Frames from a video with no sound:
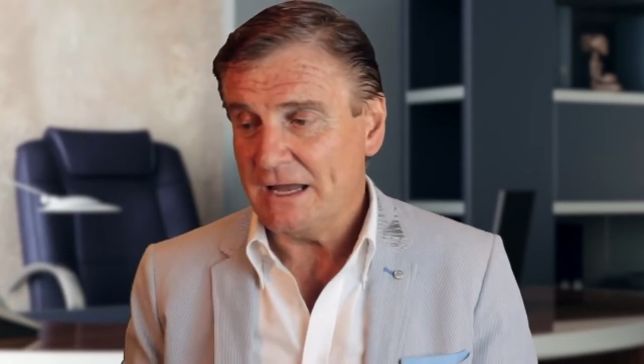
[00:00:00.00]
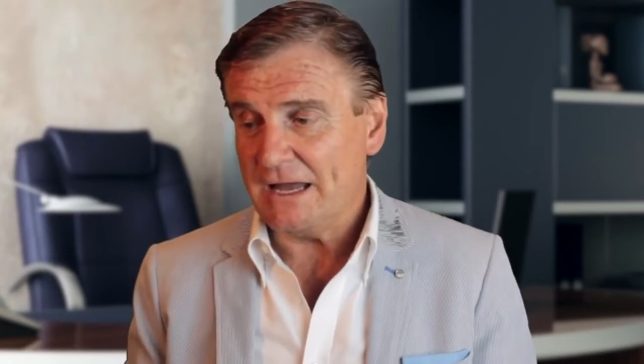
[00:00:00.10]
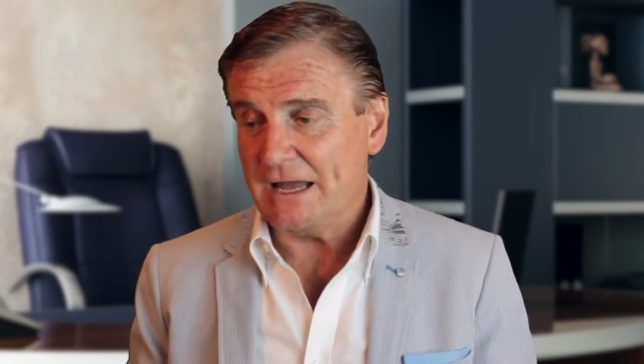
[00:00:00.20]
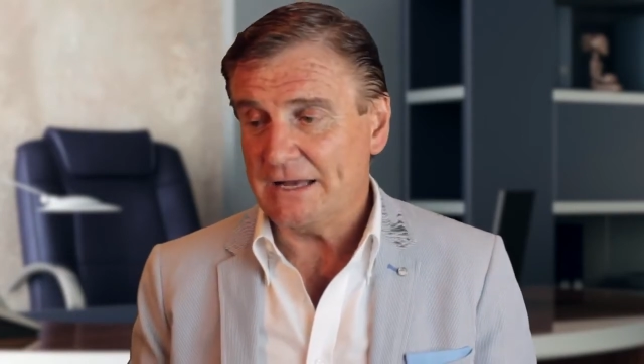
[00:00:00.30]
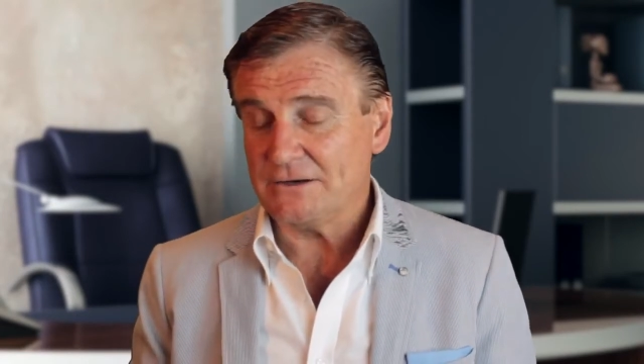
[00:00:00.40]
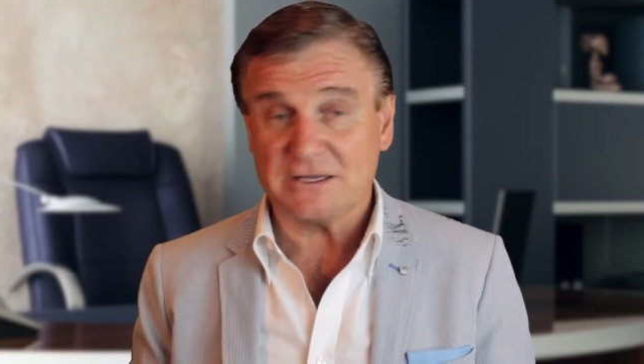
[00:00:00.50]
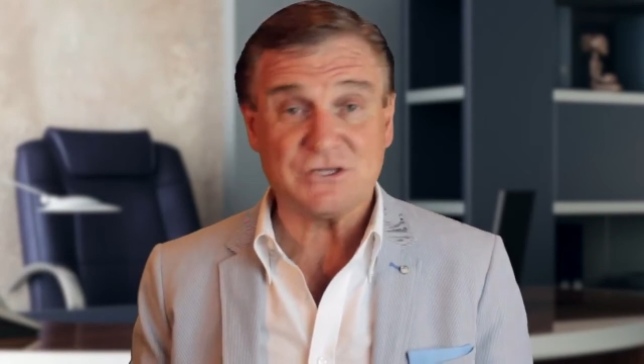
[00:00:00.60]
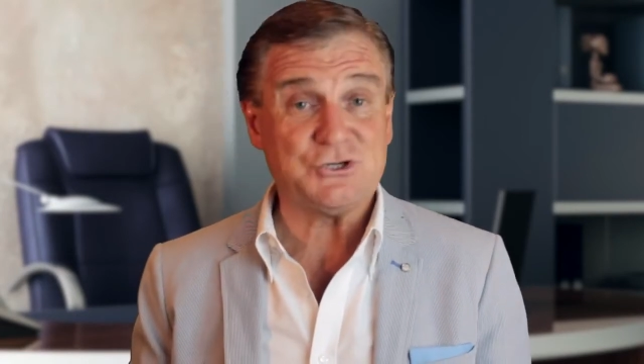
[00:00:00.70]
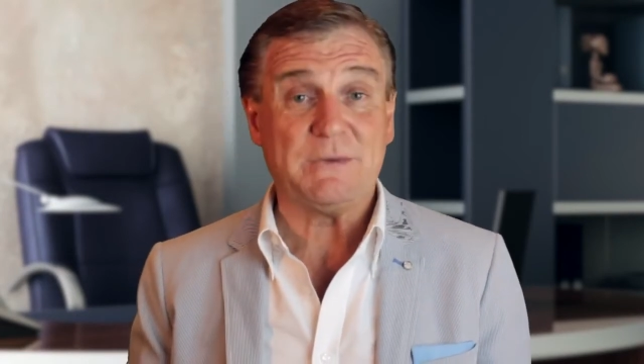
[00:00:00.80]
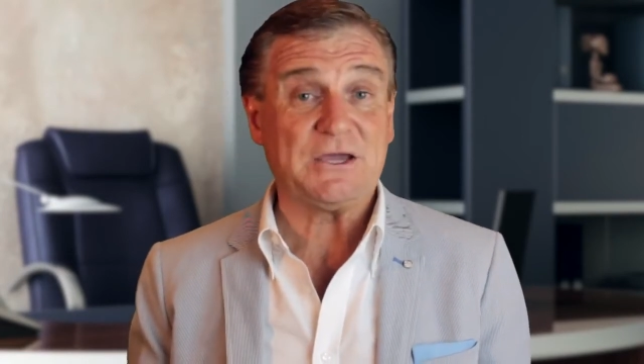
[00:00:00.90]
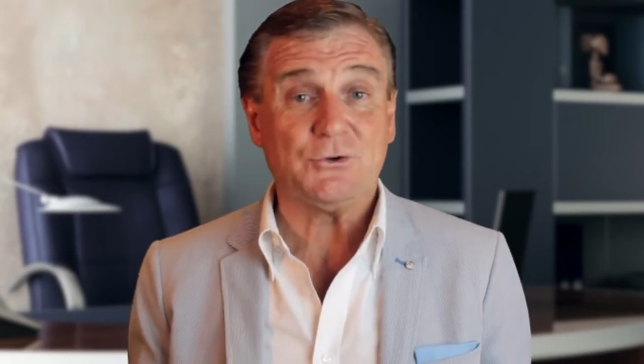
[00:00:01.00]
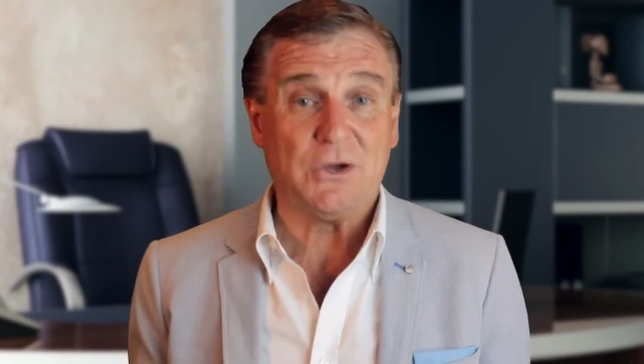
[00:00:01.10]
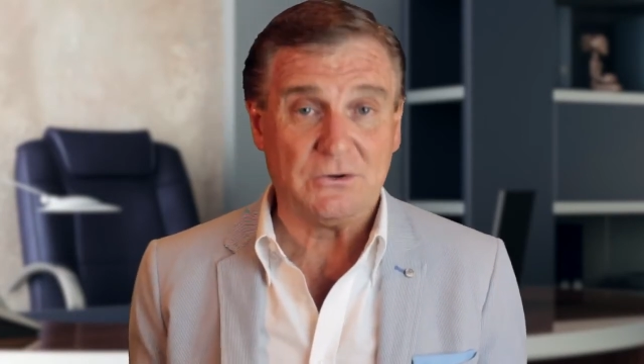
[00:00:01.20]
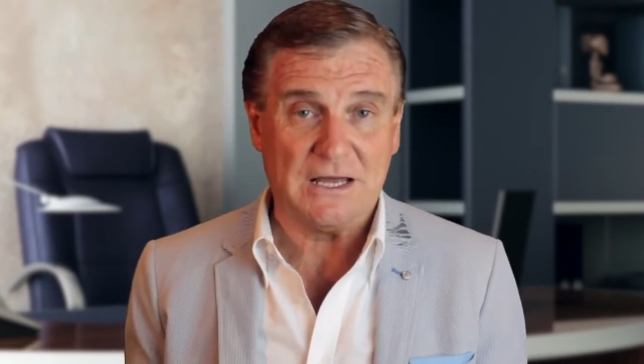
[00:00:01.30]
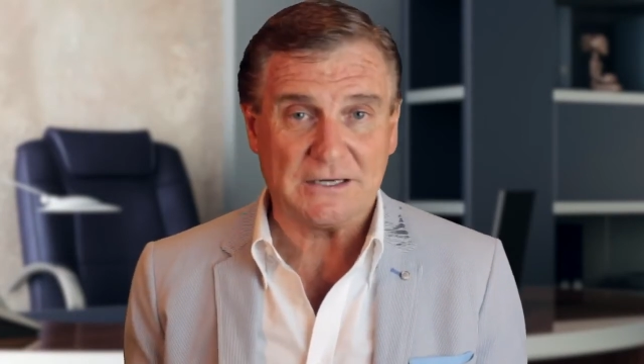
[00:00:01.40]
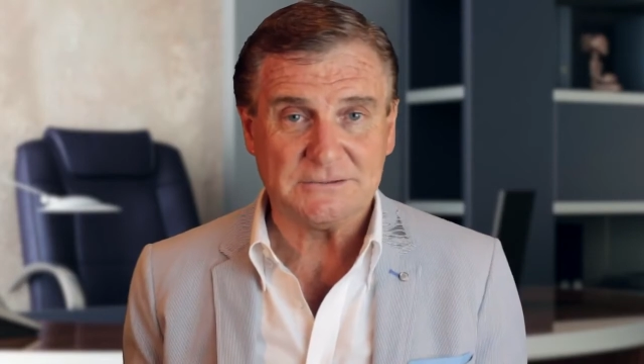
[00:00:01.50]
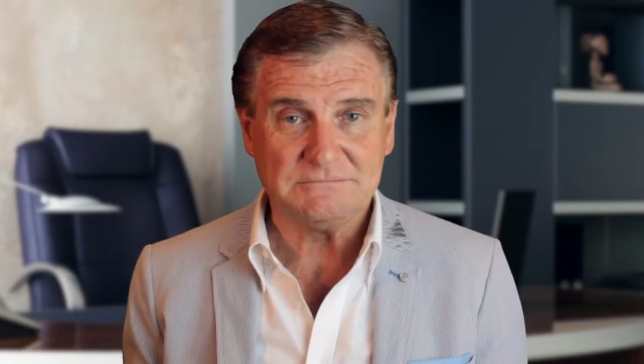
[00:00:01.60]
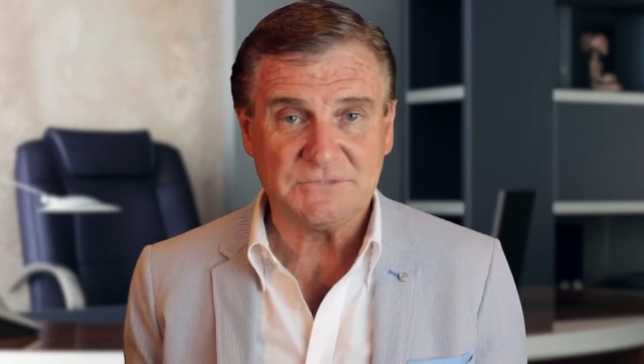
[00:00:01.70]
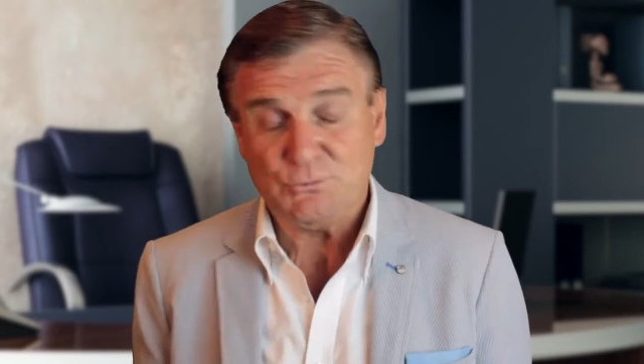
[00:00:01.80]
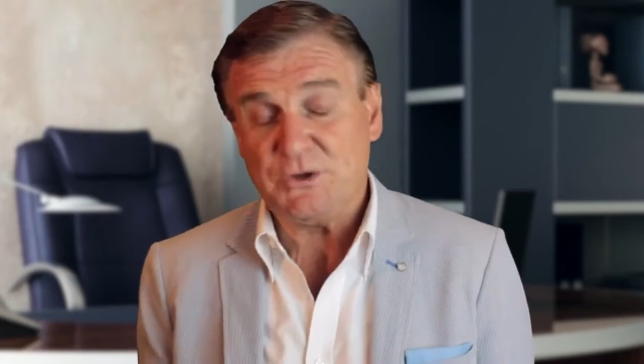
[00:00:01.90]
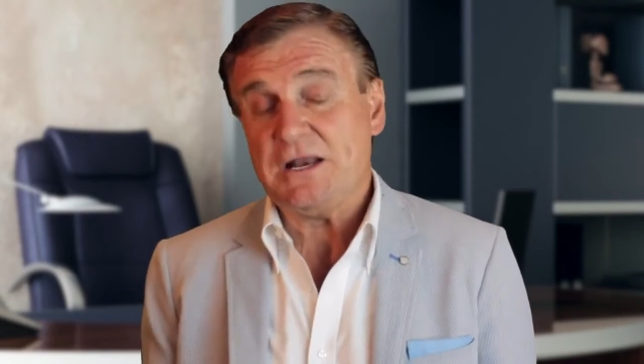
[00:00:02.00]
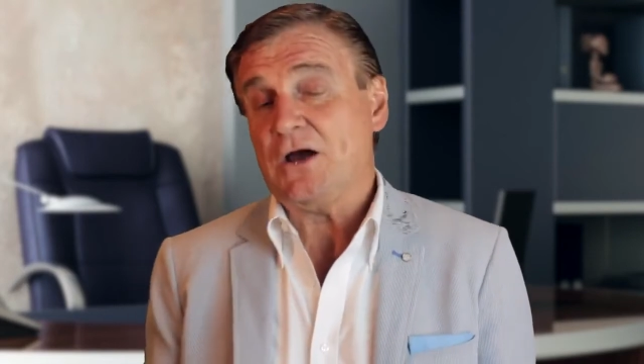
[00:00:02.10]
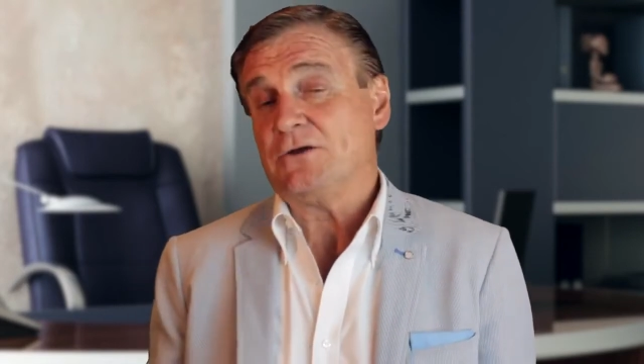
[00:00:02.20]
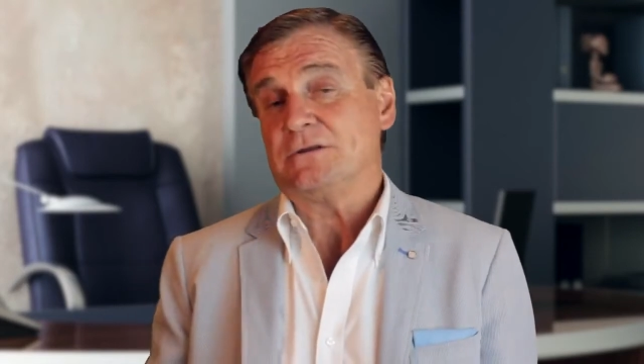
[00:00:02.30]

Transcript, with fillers: And I guess you make your own luck. Did we know